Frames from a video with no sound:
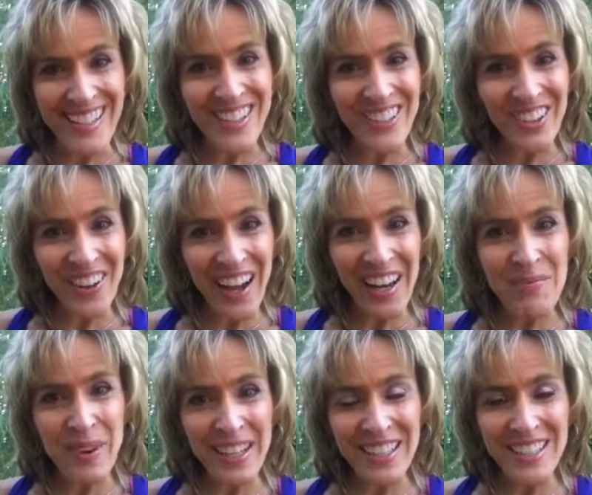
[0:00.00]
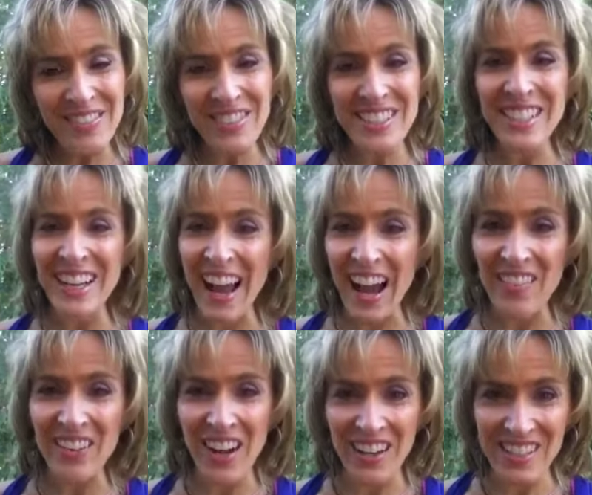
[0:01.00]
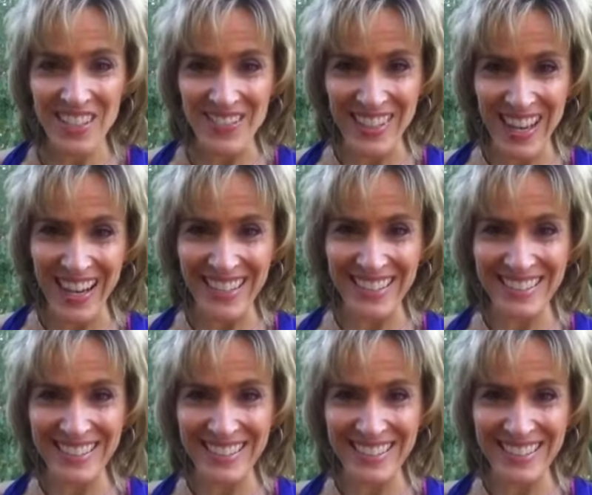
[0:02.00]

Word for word: So go out and make a difference and have an awesome day.